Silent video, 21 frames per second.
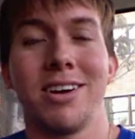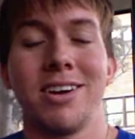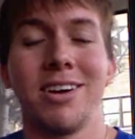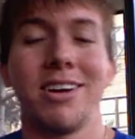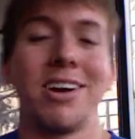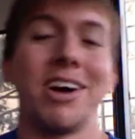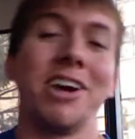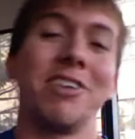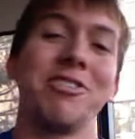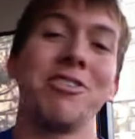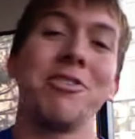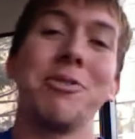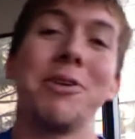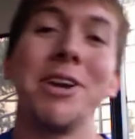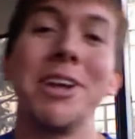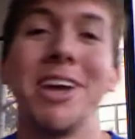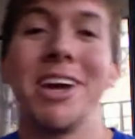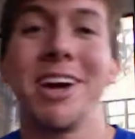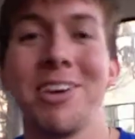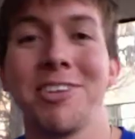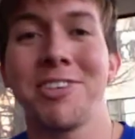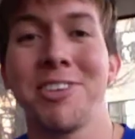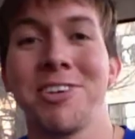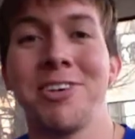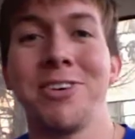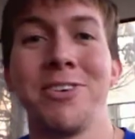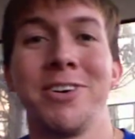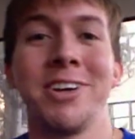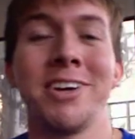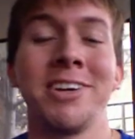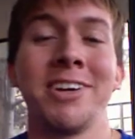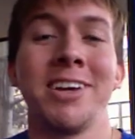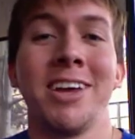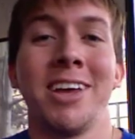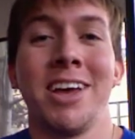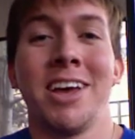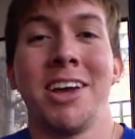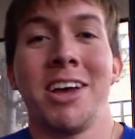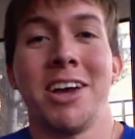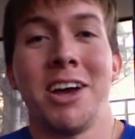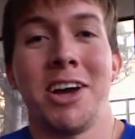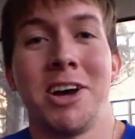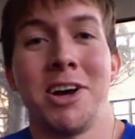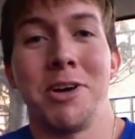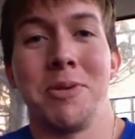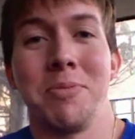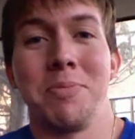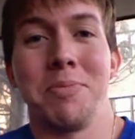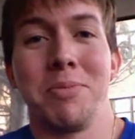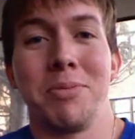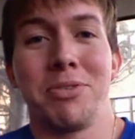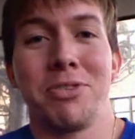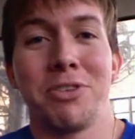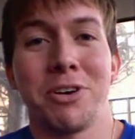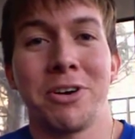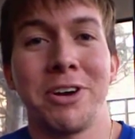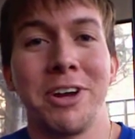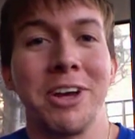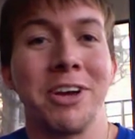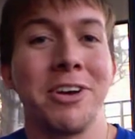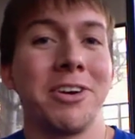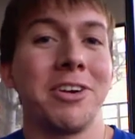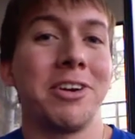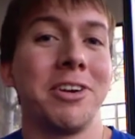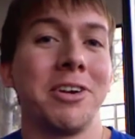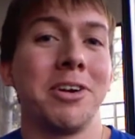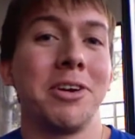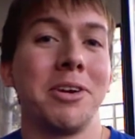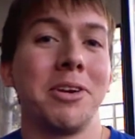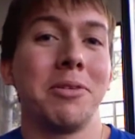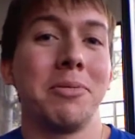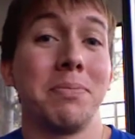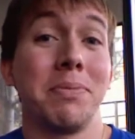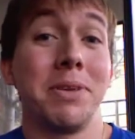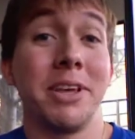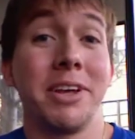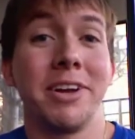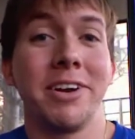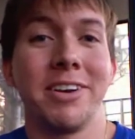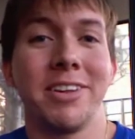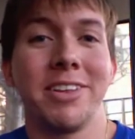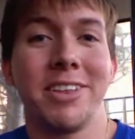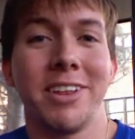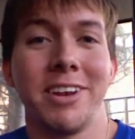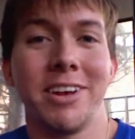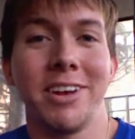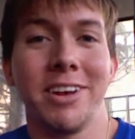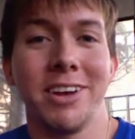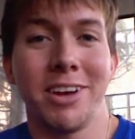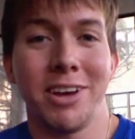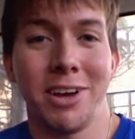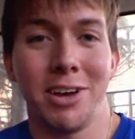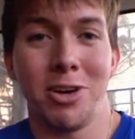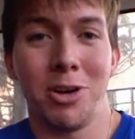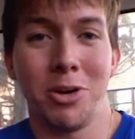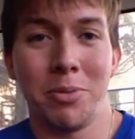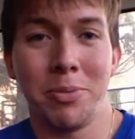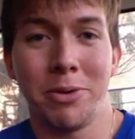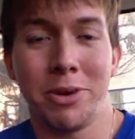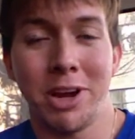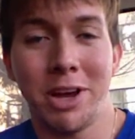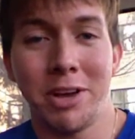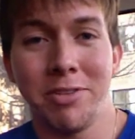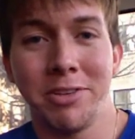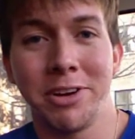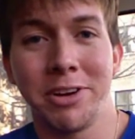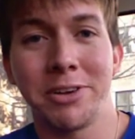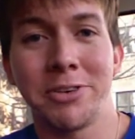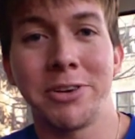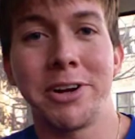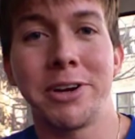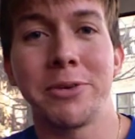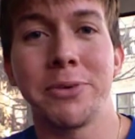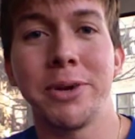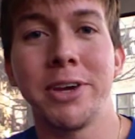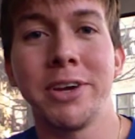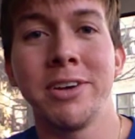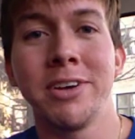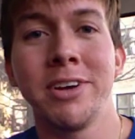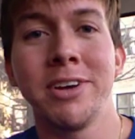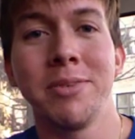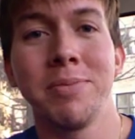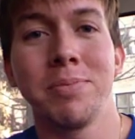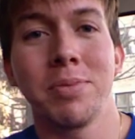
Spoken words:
Hi everybody, how's it going? Sorry I couldn't be here today. I hope you're having a great week.